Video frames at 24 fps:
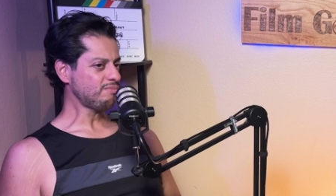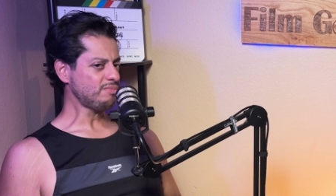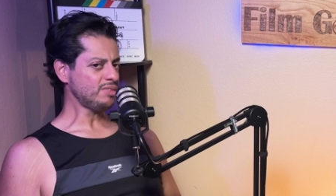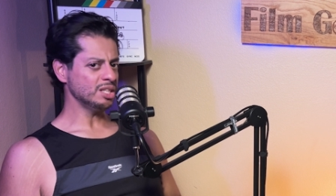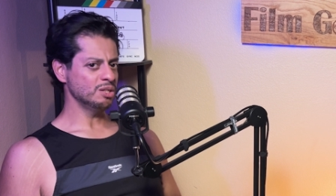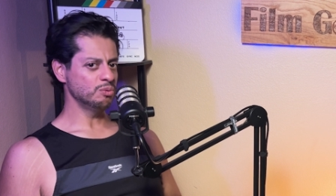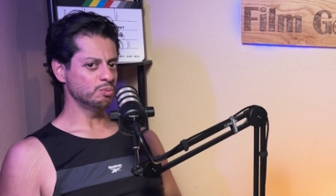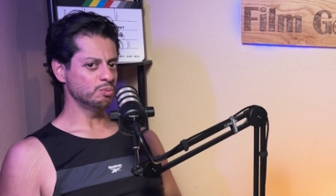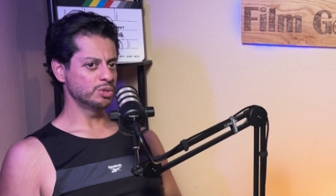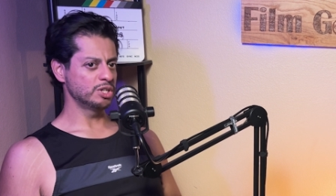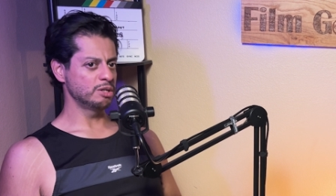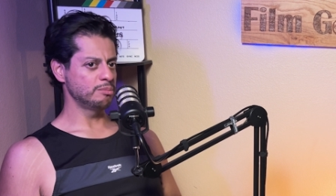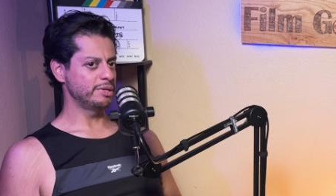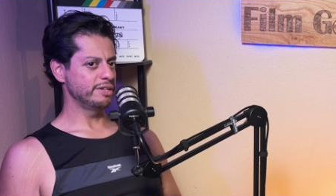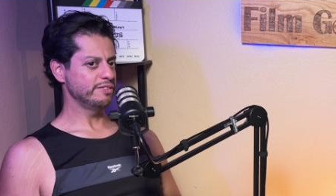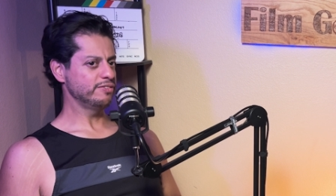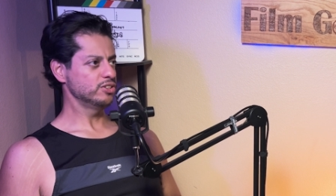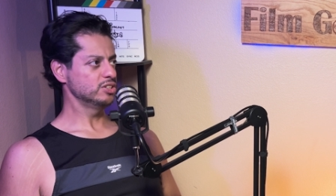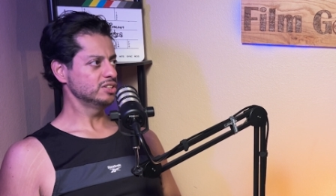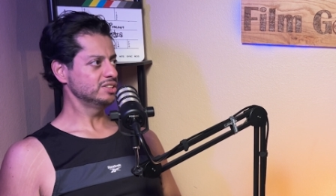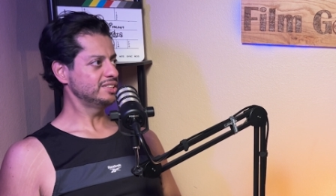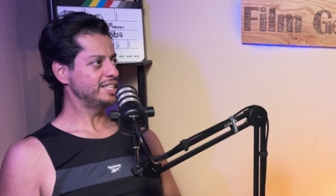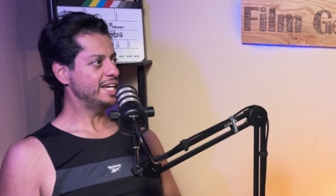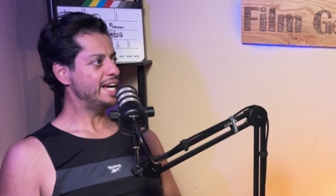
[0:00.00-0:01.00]
And one of my
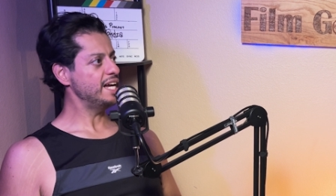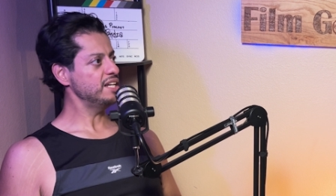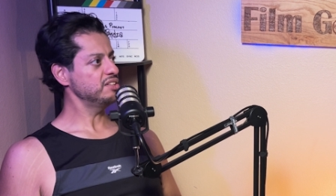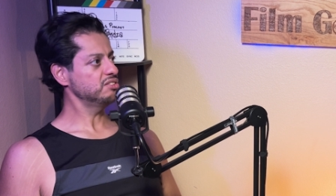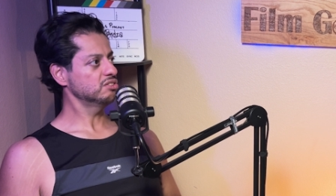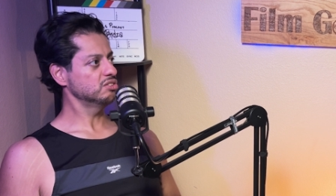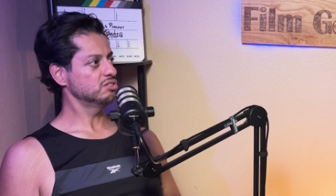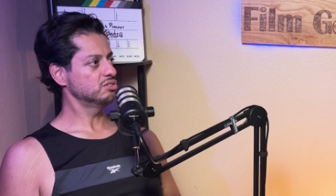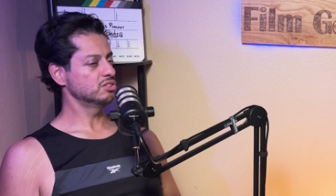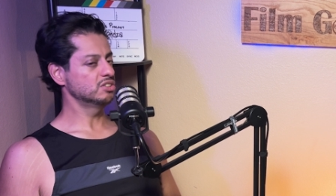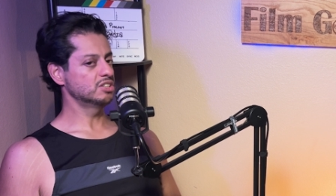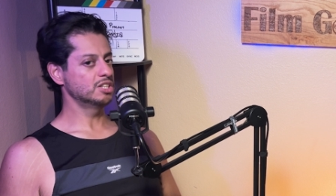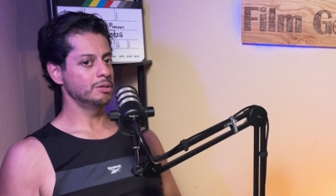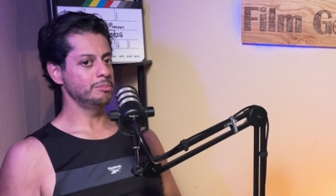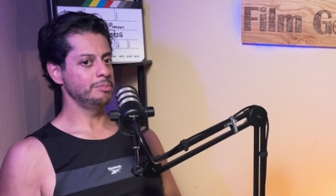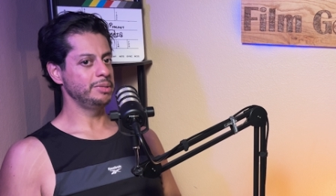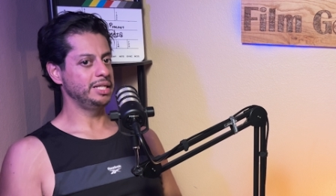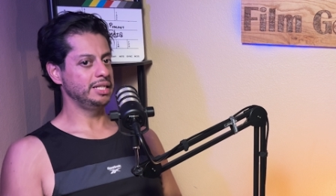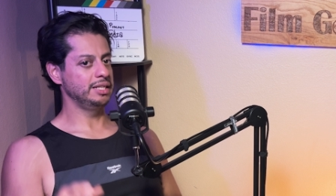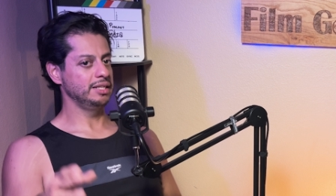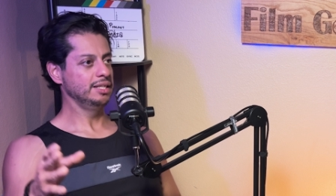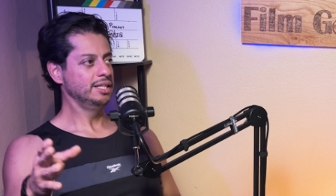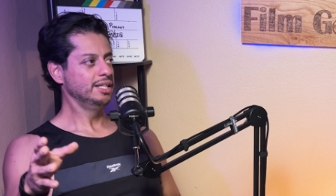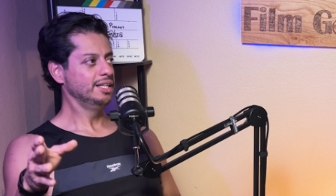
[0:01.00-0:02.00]
first tasks is to come
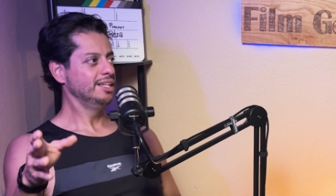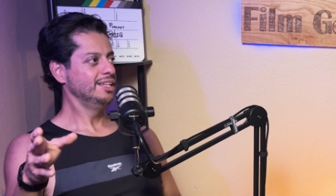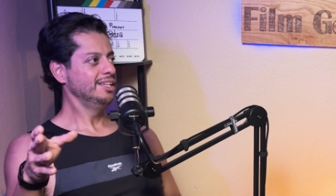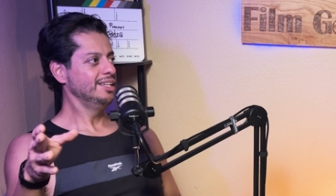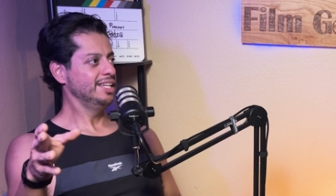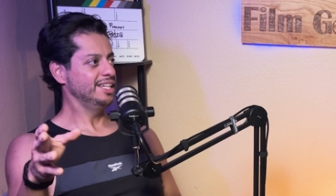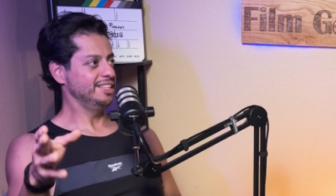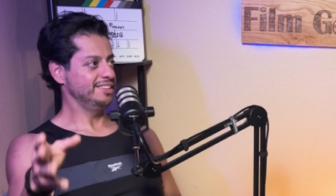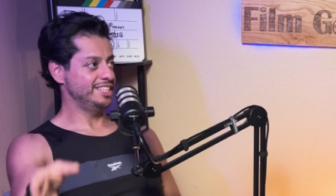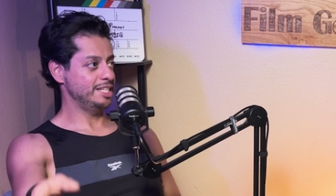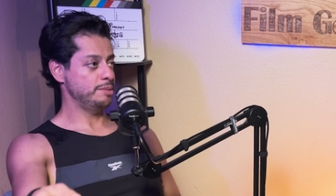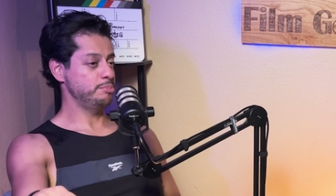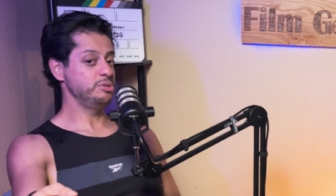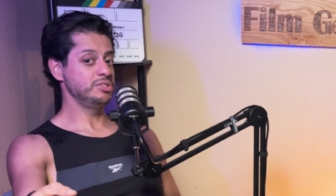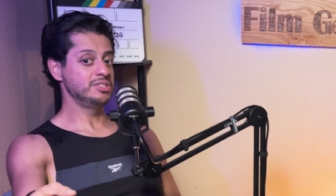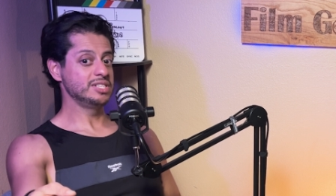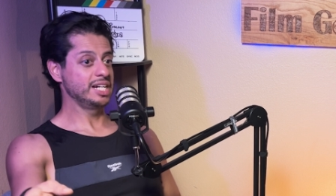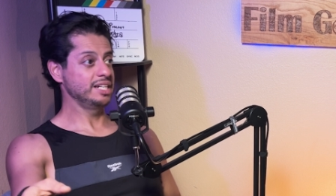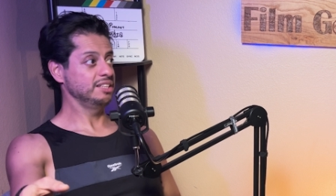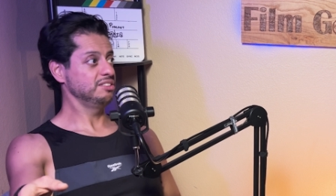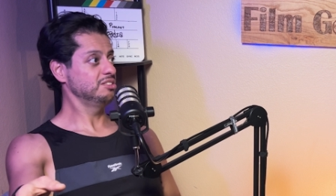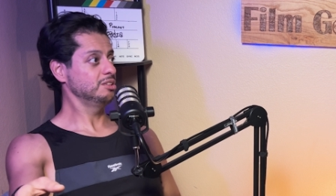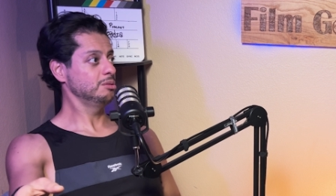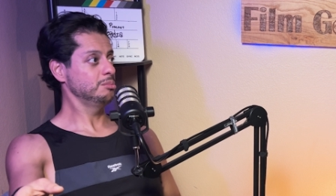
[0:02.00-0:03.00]
in and
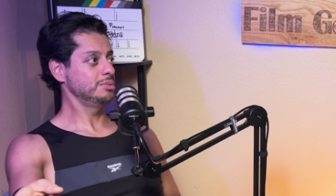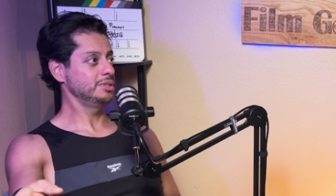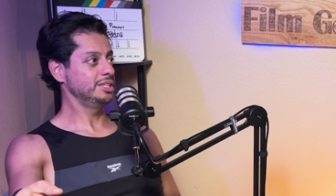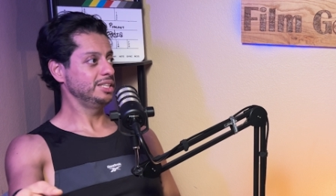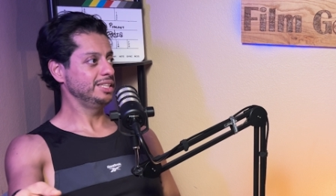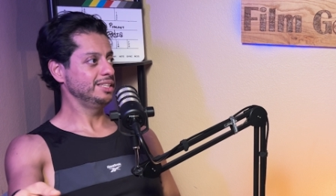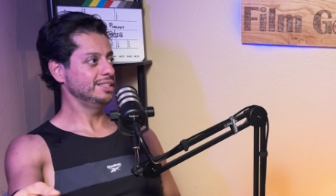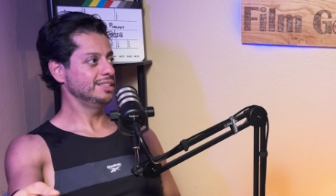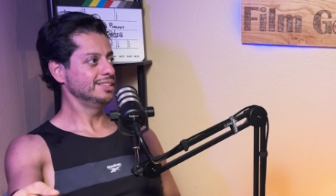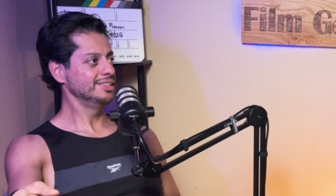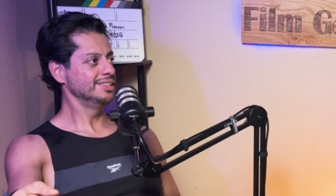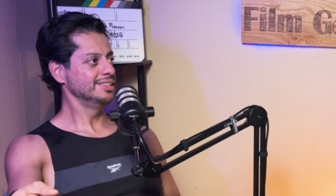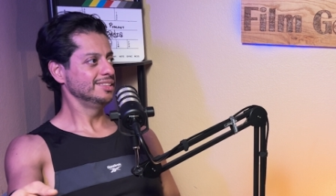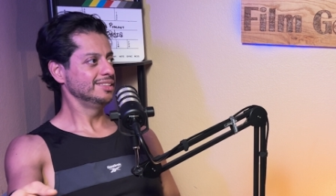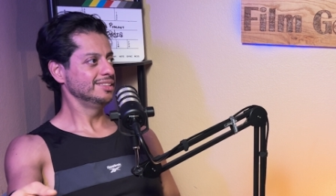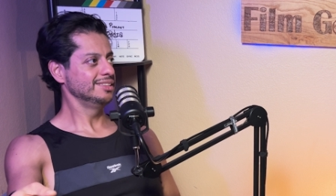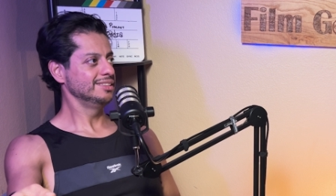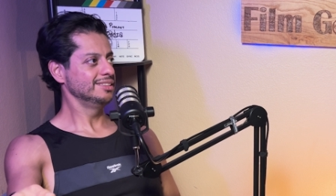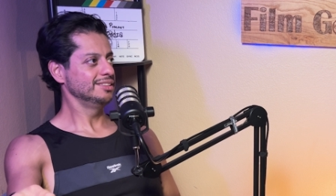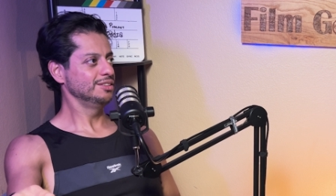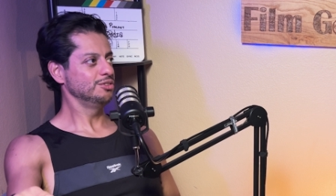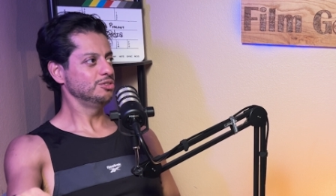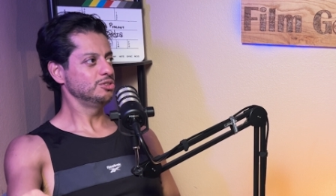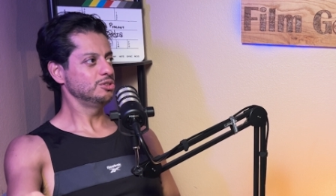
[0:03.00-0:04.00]
deputize somebody
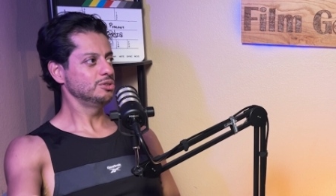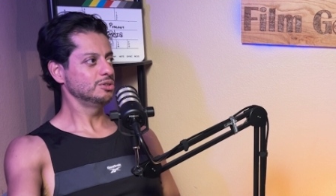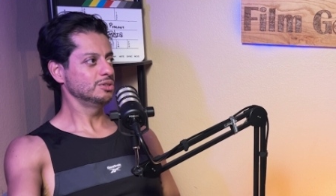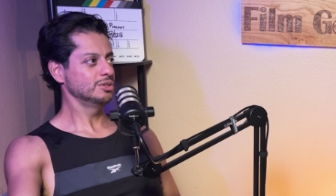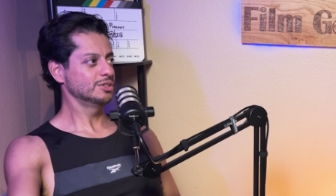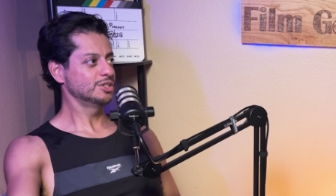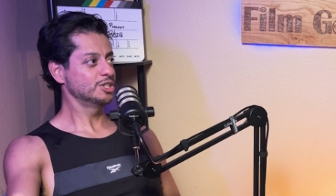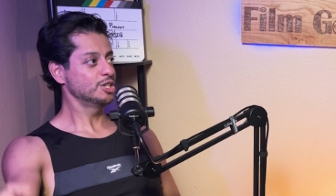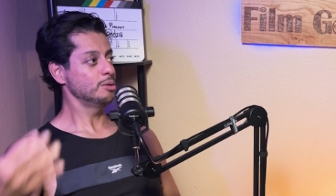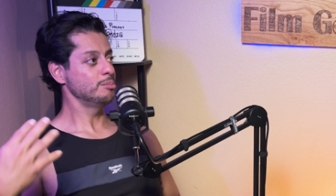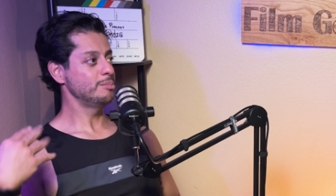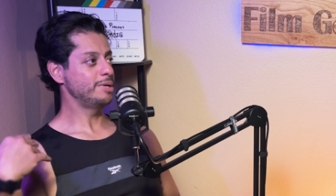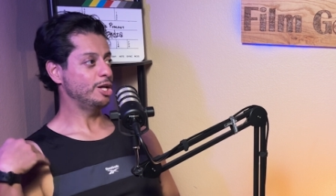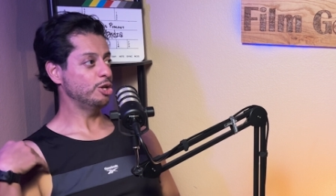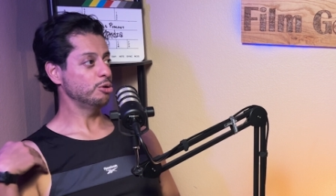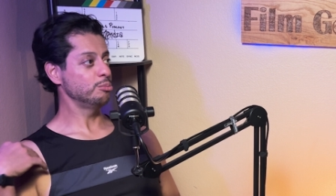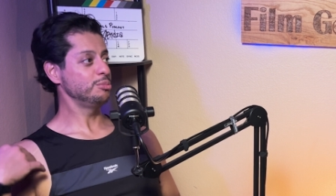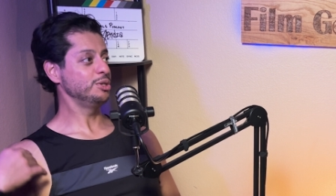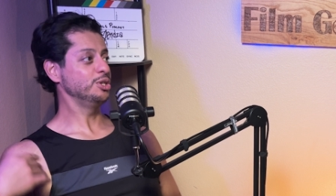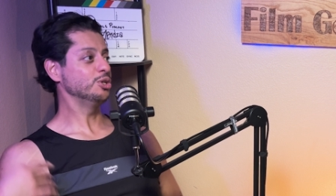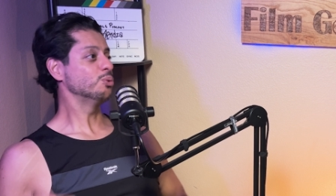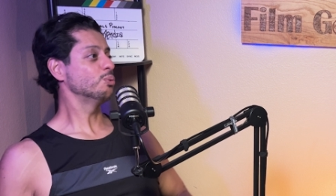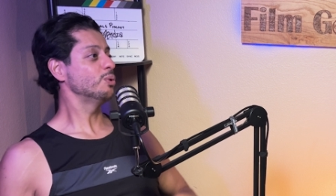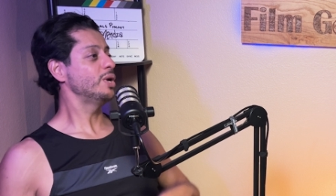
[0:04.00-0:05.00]
to come help
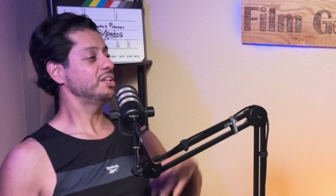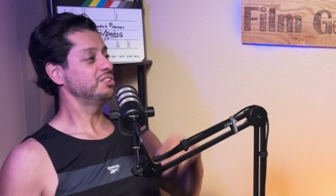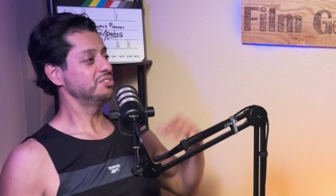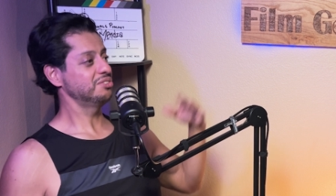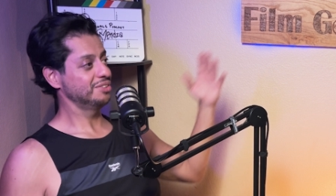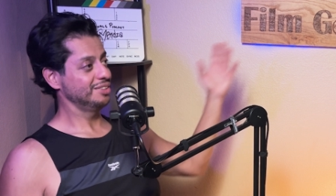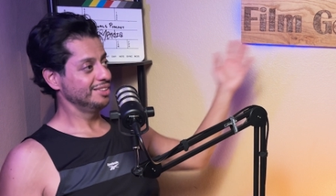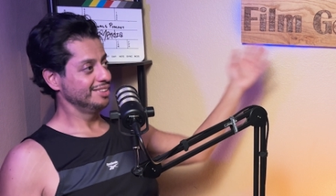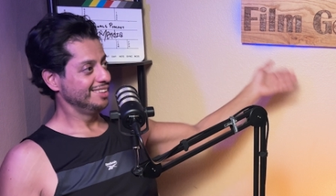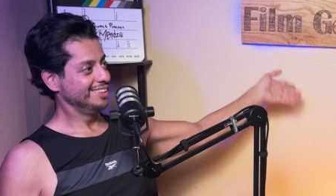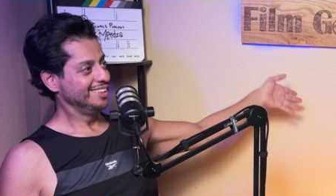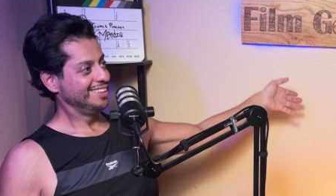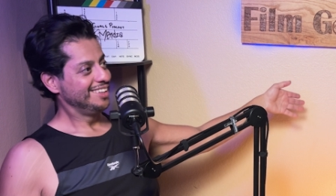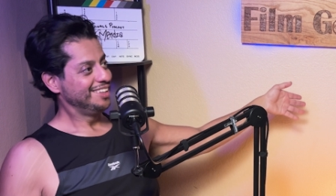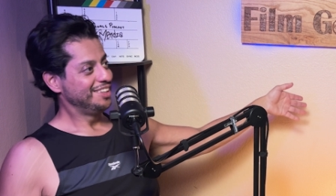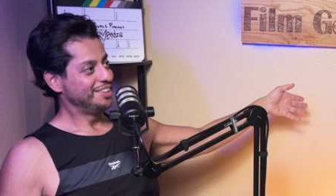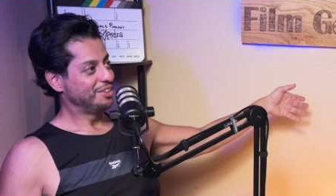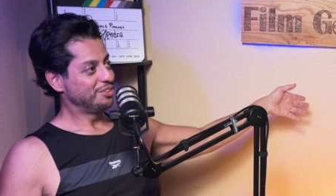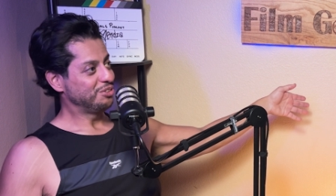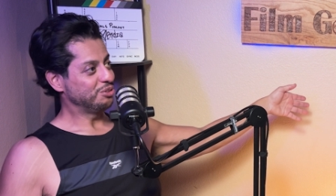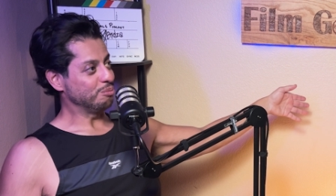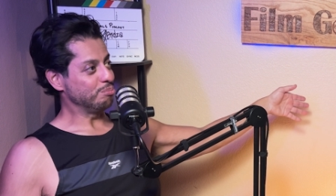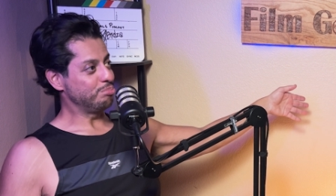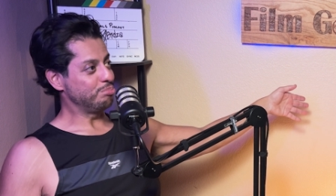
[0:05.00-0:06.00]
me arrest some